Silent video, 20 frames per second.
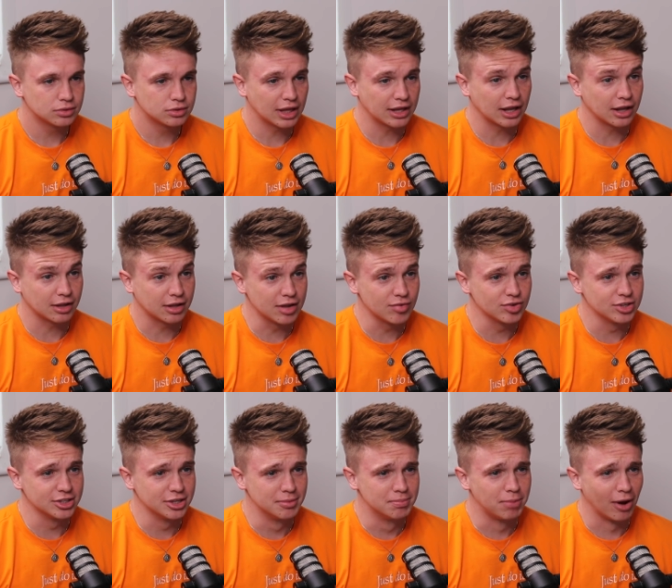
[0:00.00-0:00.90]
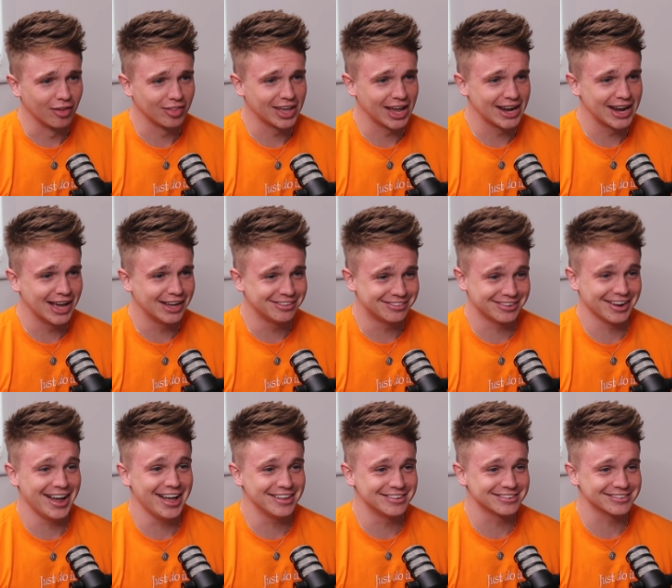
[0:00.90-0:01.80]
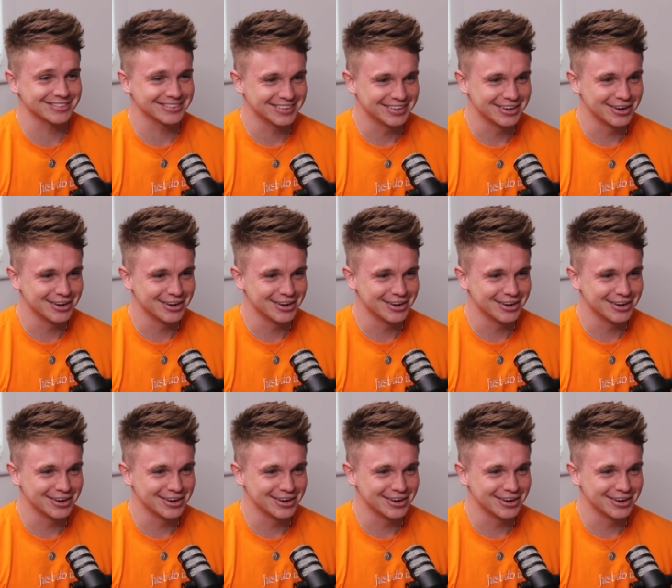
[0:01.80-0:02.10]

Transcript: They get given them by the NHS.